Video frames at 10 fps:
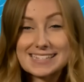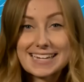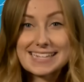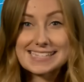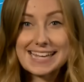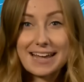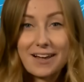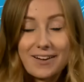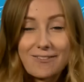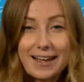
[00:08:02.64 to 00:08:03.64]
it's going to sit
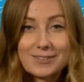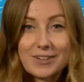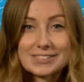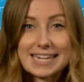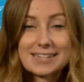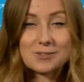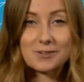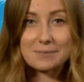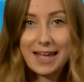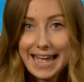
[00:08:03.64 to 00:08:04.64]
around our jet
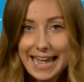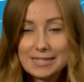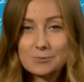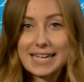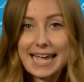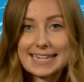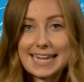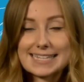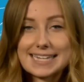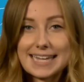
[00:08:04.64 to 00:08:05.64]
stream as we head
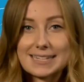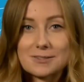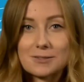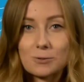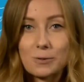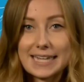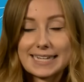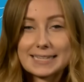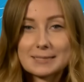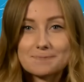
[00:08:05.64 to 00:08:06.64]
later into the
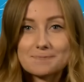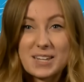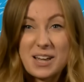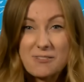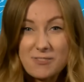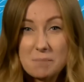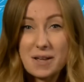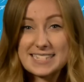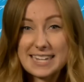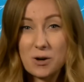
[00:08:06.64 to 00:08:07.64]
week. From
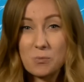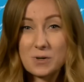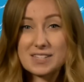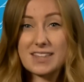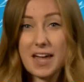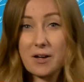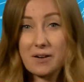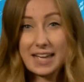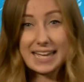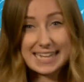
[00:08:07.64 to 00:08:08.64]
Monday onwards, though,
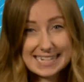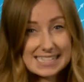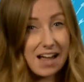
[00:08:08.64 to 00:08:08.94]
it's